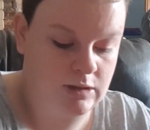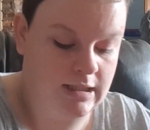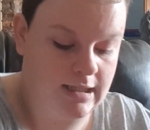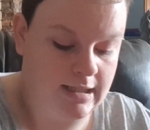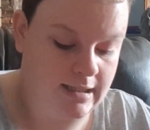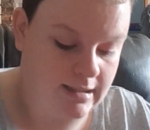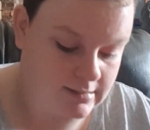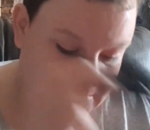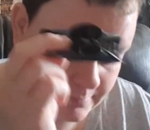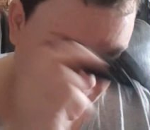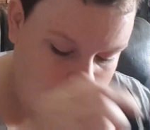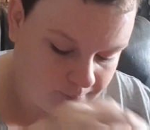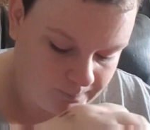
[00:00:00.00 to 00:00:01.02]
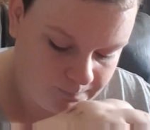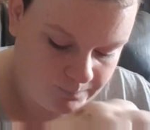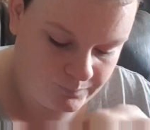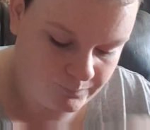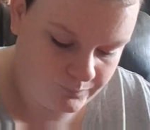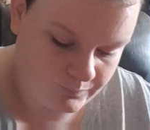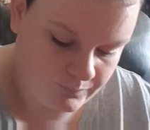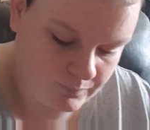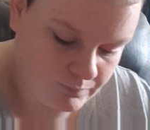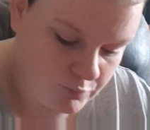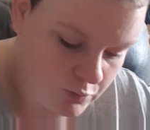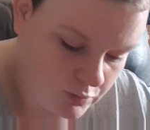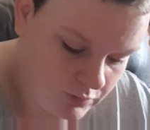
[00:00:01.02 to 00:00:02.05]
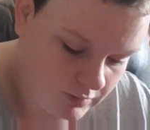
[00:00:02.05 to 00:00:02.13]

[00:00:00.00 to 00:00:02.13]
a hair clip, more